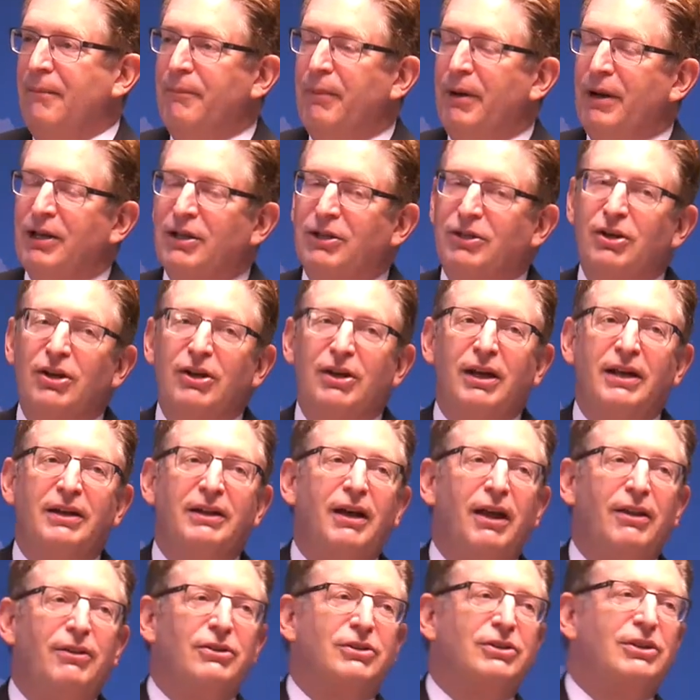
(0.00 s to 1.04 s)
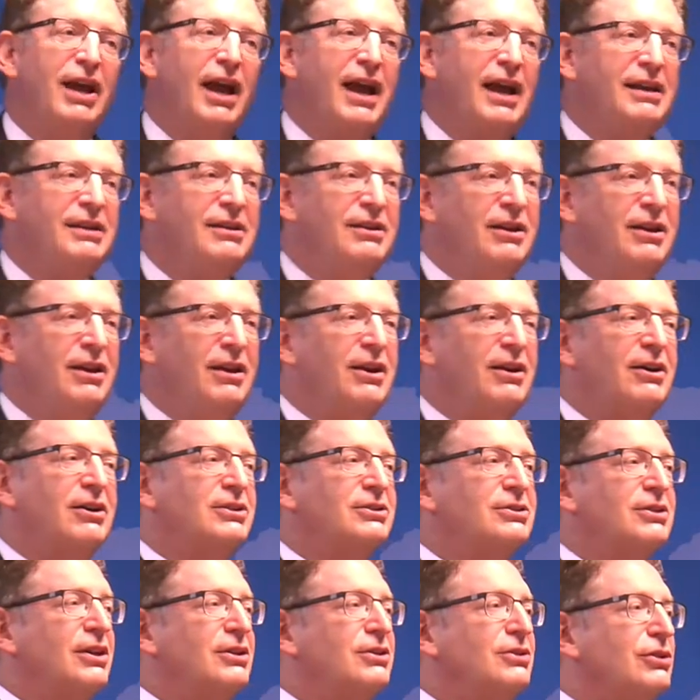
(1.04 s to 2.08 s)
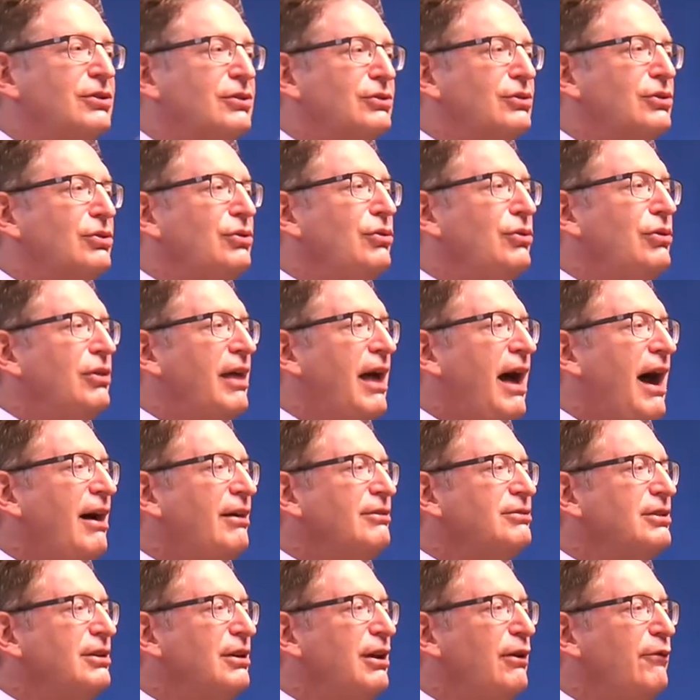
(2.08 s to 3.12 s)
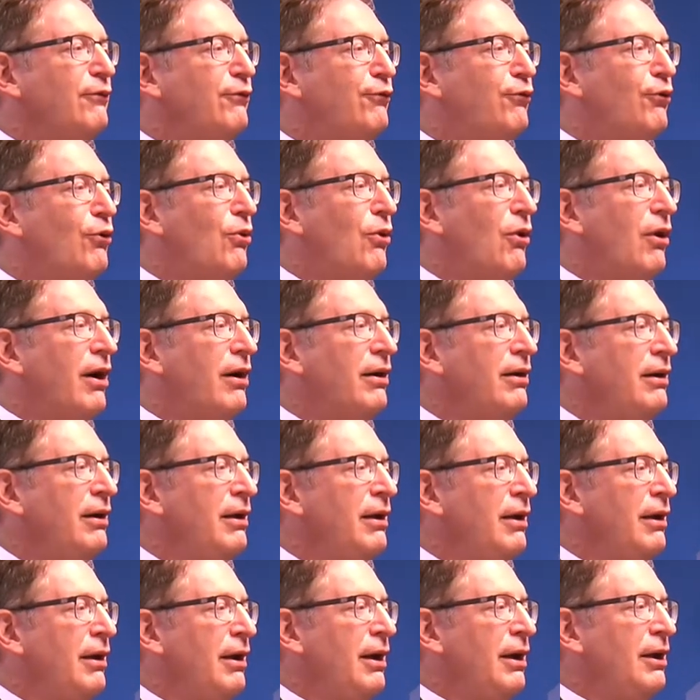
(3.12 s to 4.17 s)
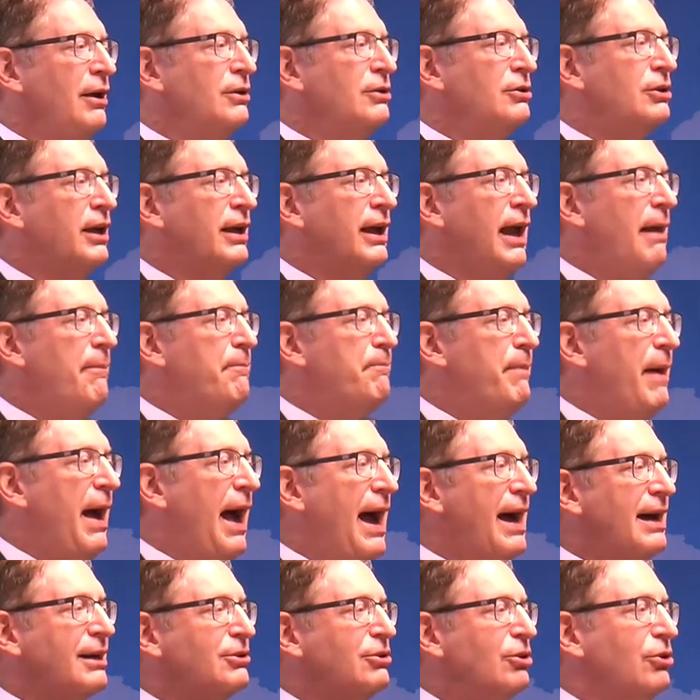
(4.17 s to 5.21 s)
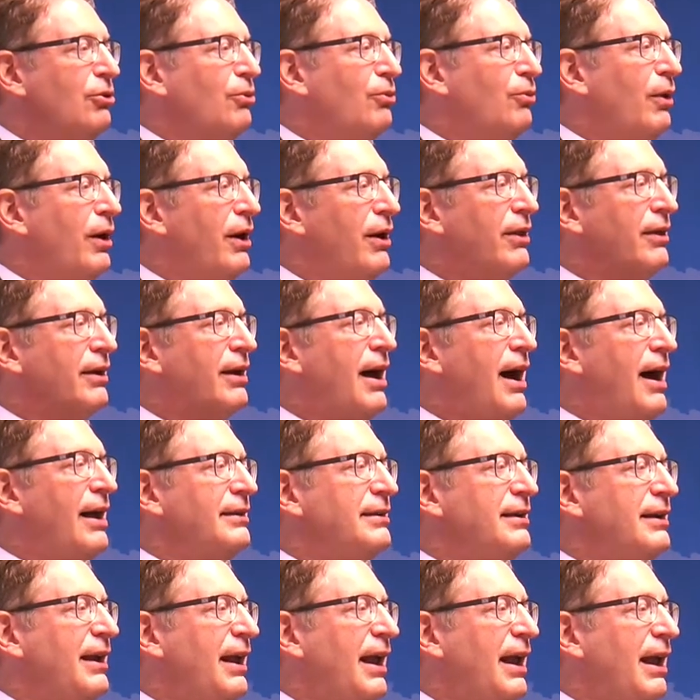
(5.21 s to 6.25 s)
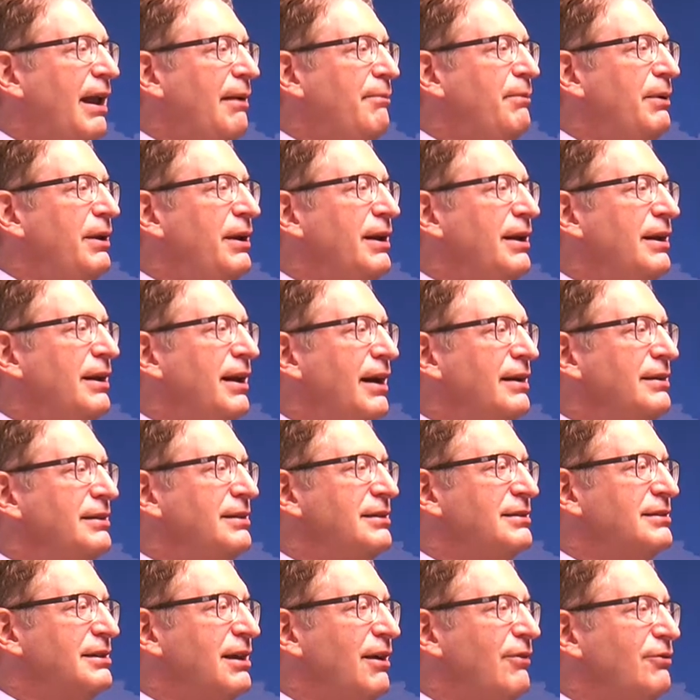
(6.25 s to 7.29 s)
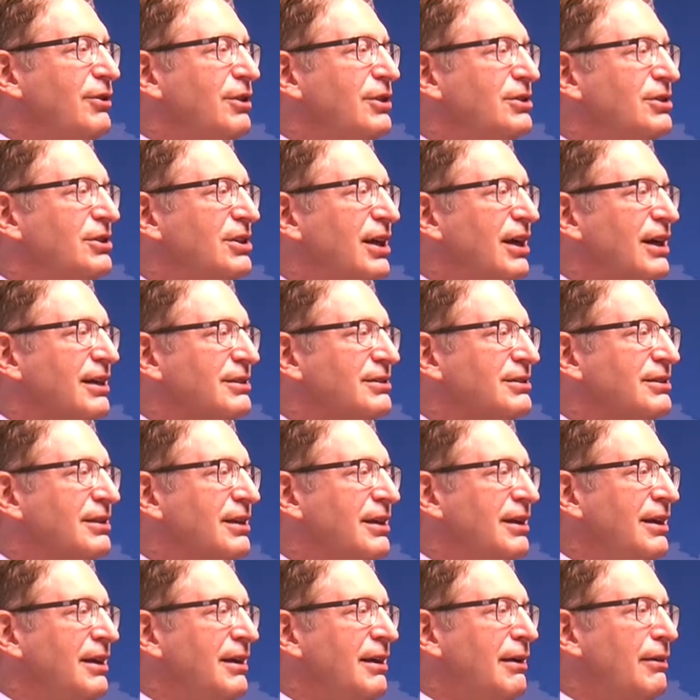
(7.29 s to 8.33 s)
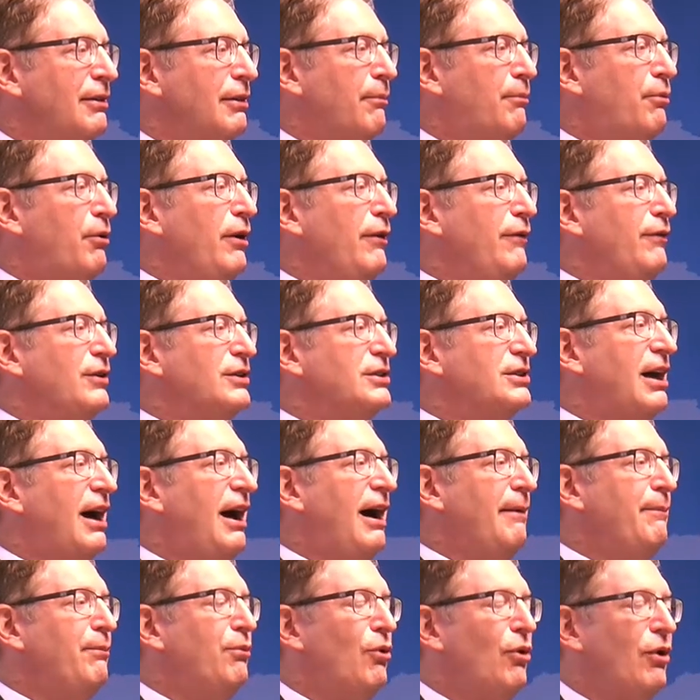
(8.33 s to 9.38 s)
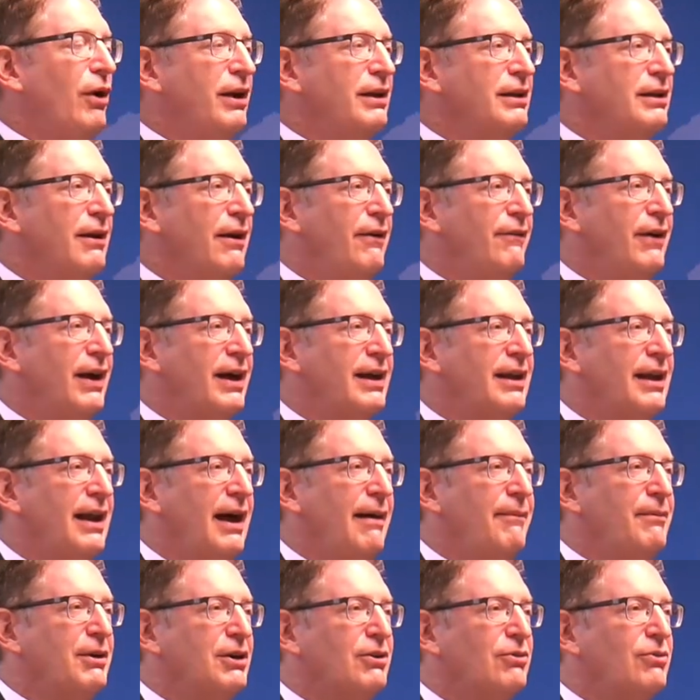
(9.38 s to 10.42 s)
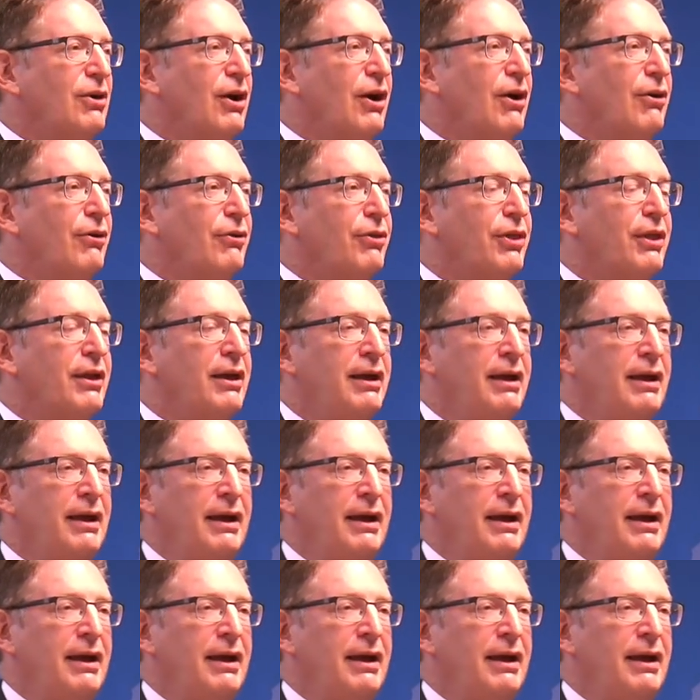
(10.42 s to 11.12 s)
But it took another 10 years until 2004 to get back to where the continent had been in 1976, the previous high point of economic growth.